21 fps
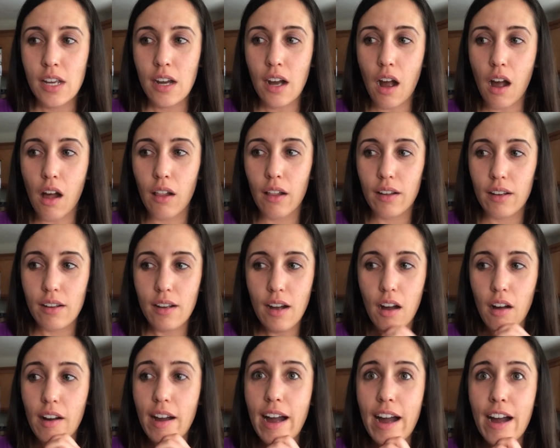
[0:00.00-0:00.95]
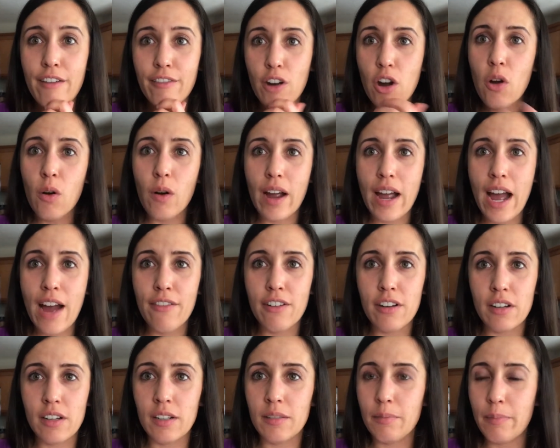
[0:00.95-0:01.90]
have
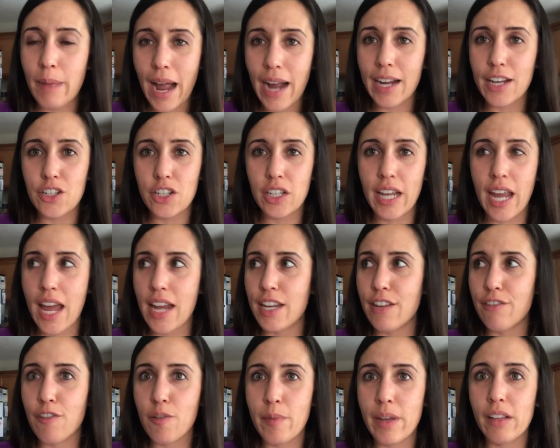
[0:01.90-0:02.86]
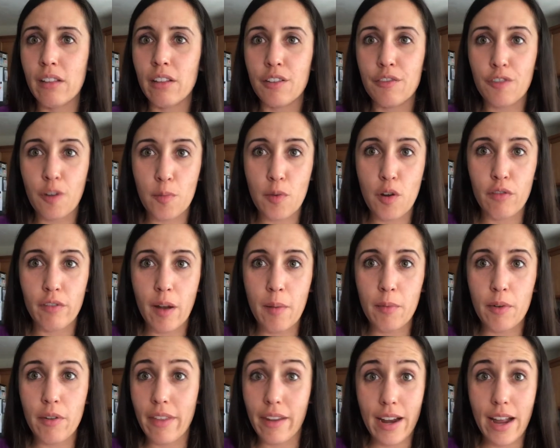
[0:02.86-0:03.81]
a package of candy from England from
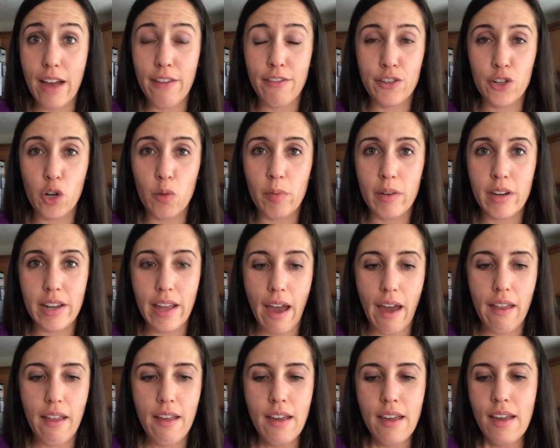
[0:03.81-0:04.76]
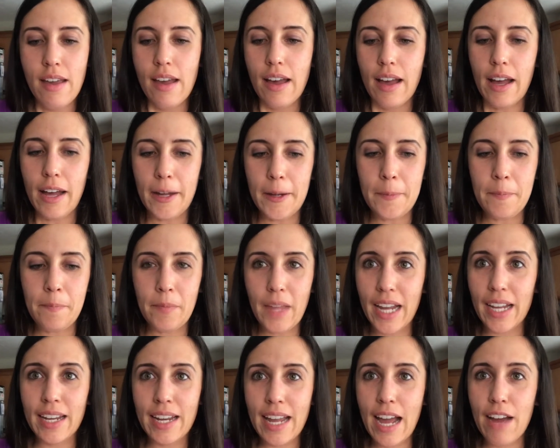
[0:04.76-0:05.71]
November that I haven't opened yet.
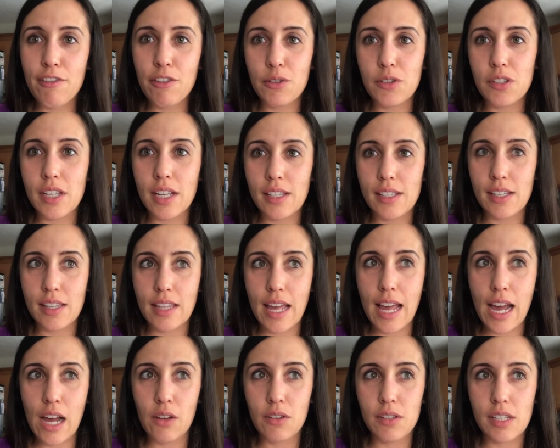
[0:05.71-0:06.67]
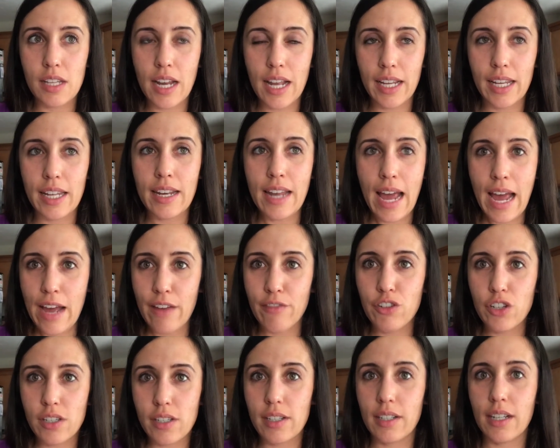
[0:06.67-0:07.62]
I can have those things in the house and I can have
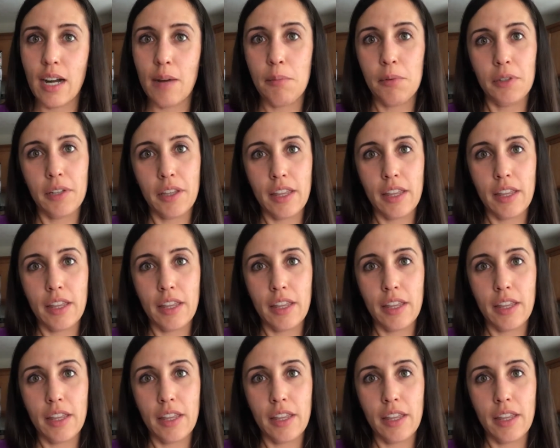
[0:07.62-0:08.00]
just a couple